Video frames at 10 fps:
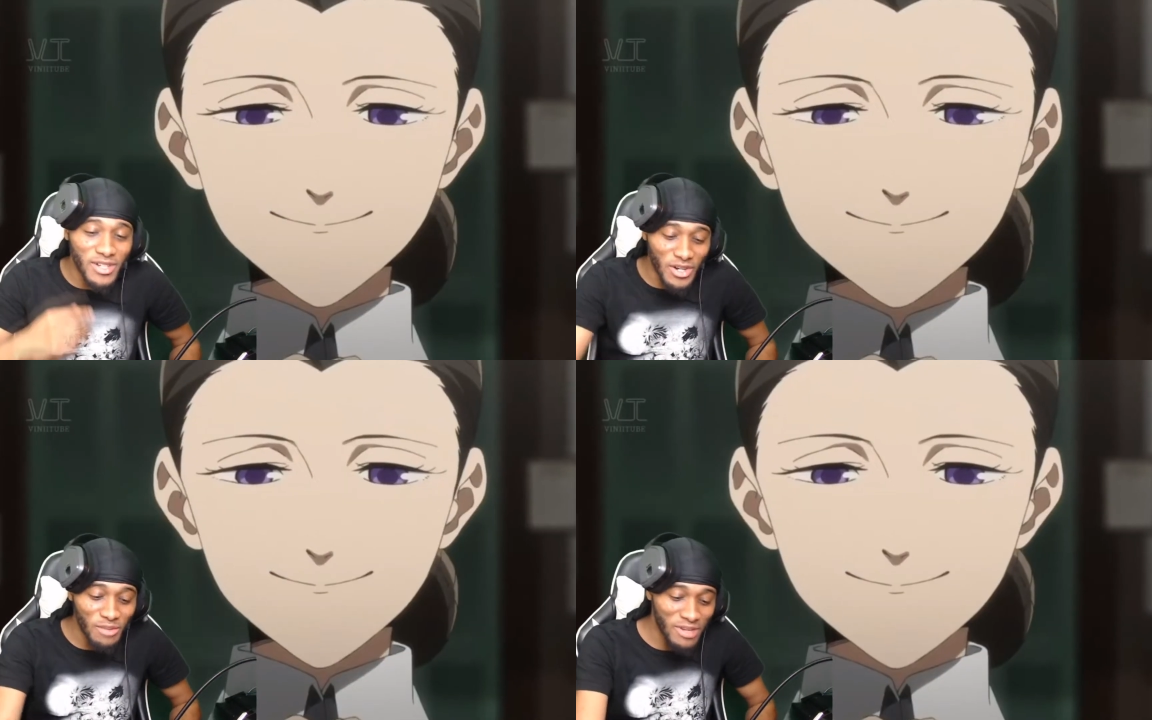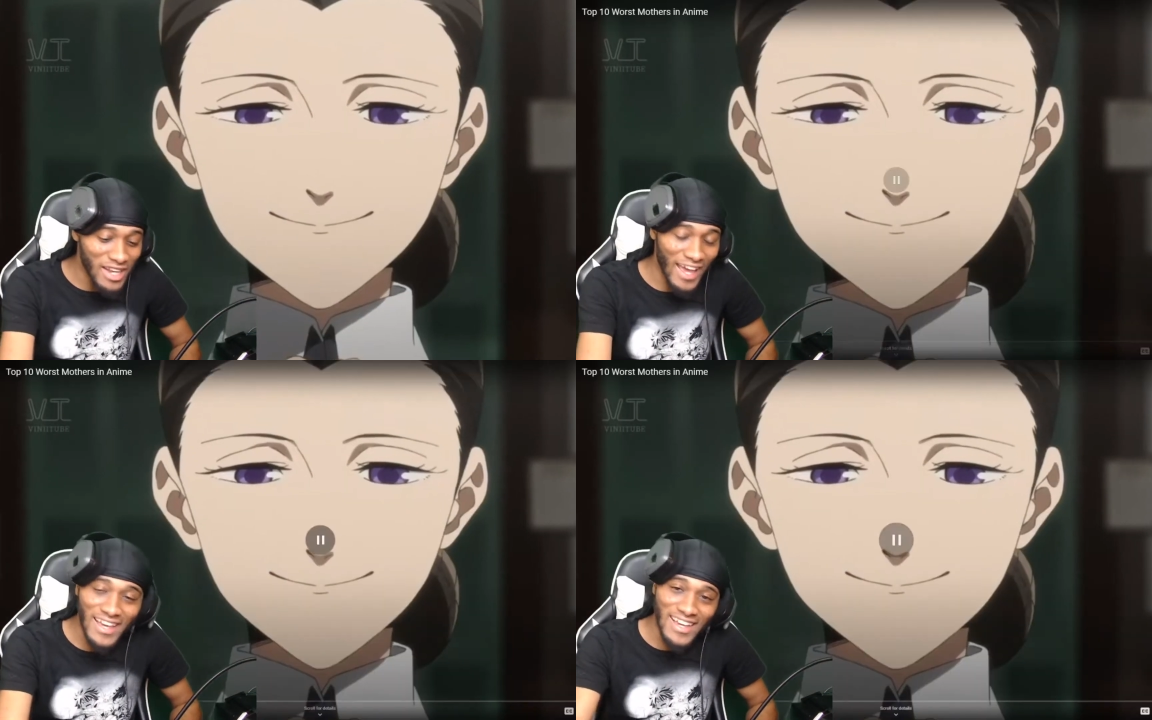Speaker 1: her to be
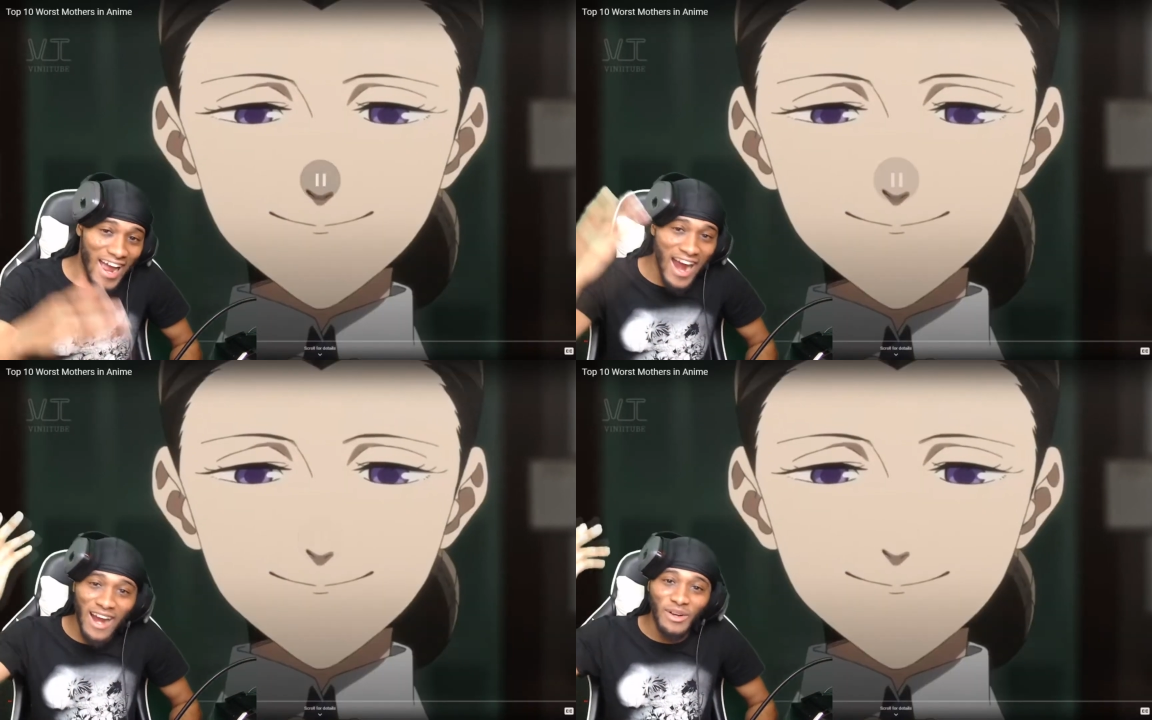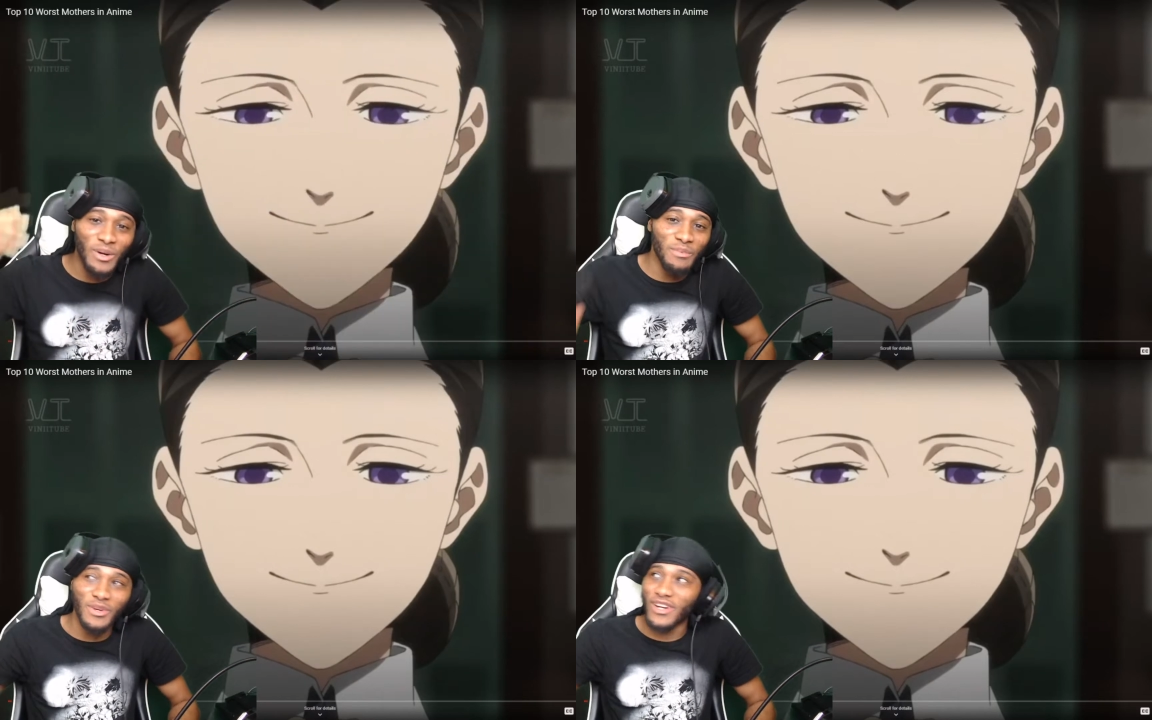like higher
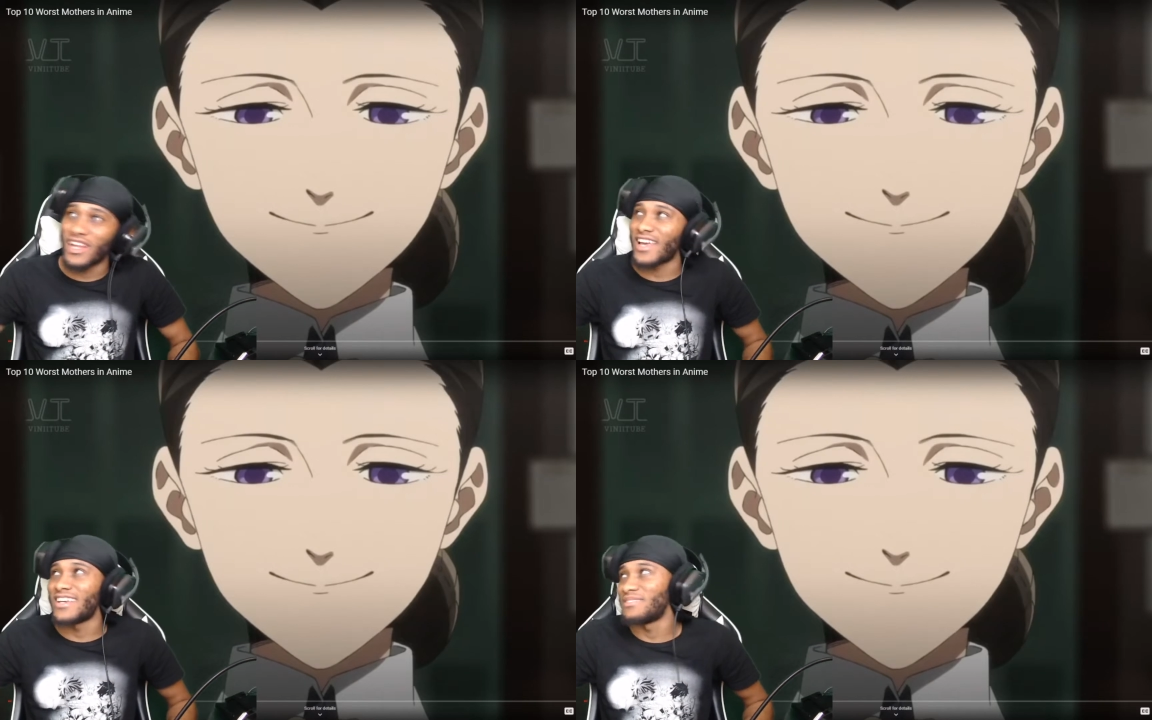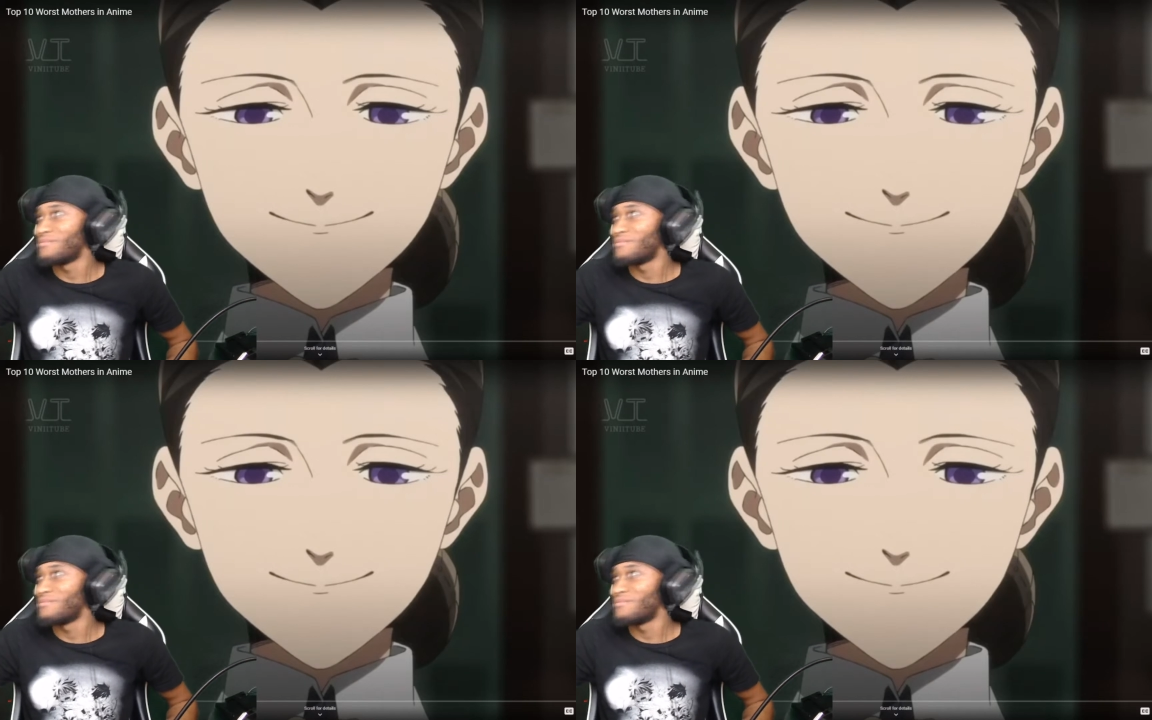up there, like